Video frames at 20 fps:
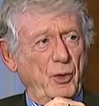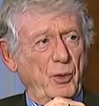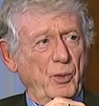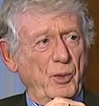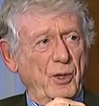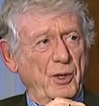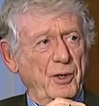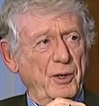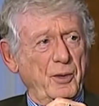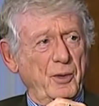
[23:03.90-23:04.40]
to
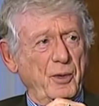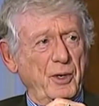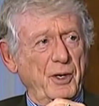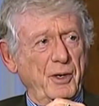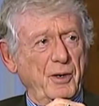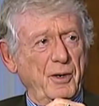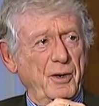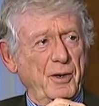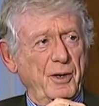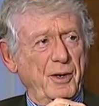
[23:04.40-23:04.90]
one degree
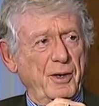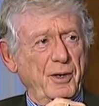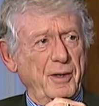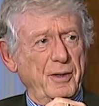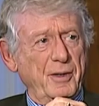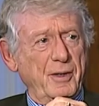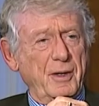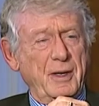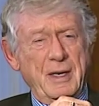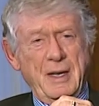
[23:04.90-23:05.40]
or
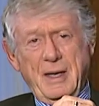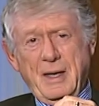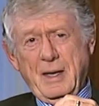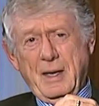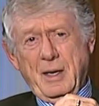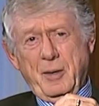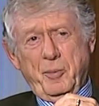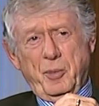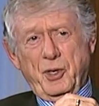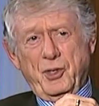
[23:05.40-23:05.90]
another,
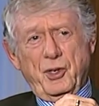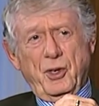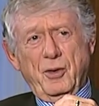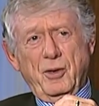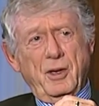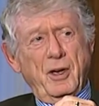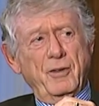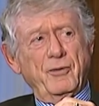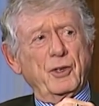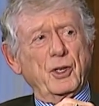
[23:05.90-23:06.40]
but you're
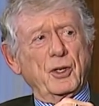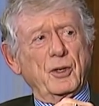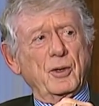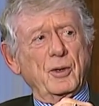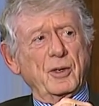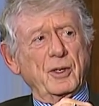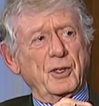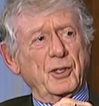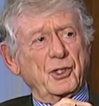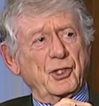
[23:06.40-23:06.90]
never
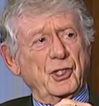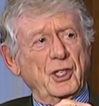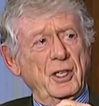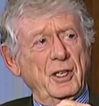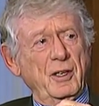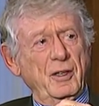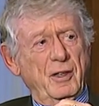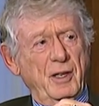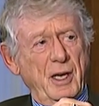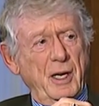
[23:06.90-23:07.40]
going to
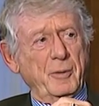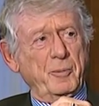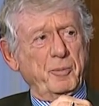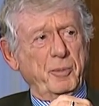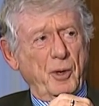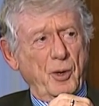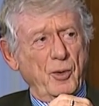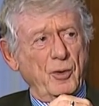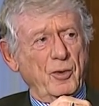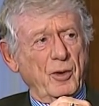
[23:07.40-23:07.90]
see that
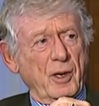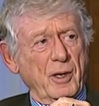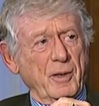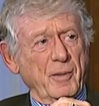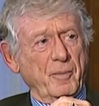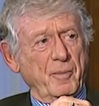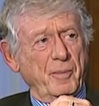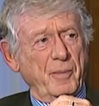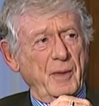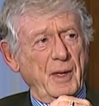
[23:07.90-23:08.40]
program
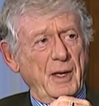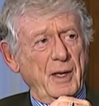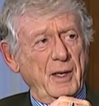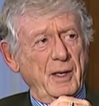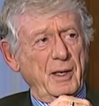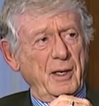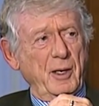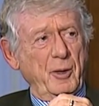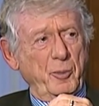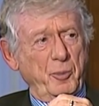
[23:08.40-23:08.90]

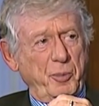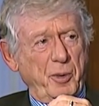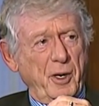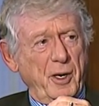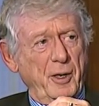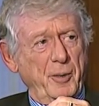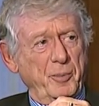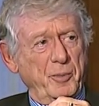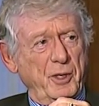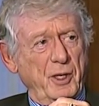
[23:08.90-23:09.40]
in
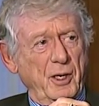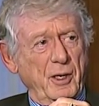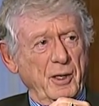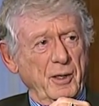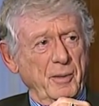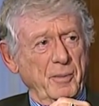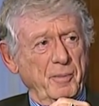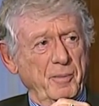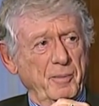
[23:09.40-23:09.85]
prime time